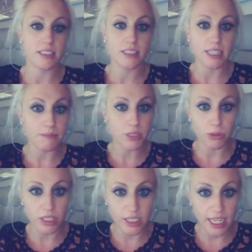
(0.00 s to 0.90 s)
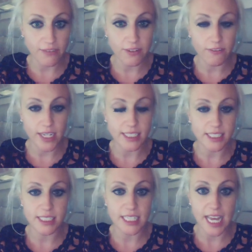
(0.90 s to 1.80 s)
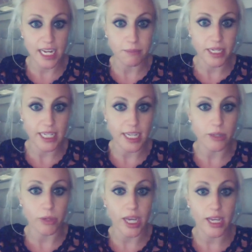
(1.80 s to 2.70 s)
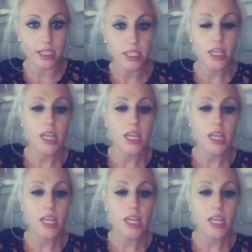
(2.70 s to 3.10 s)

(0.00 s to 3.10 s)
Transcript: some sort of life advice to anybody anyway.